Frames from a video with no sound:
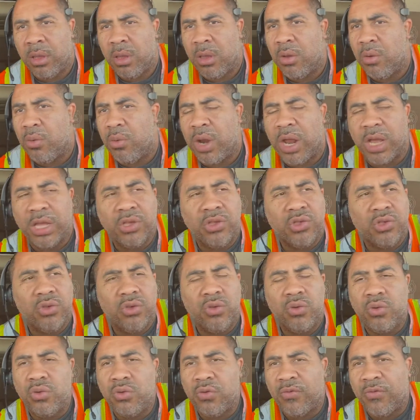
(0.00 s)
What I used to
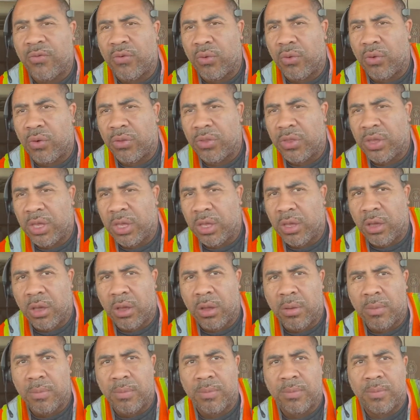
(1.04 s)
use for the
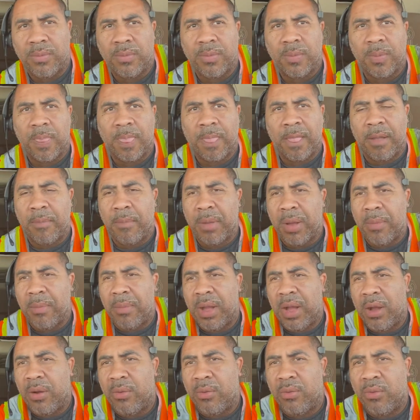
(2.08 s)
um, my
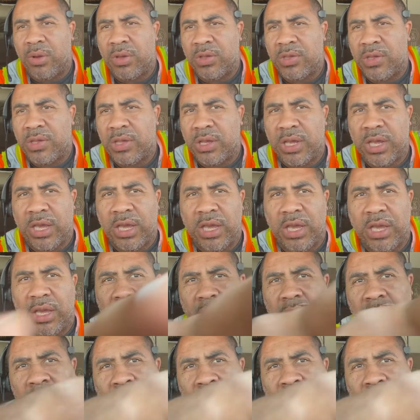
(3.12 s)
mount was the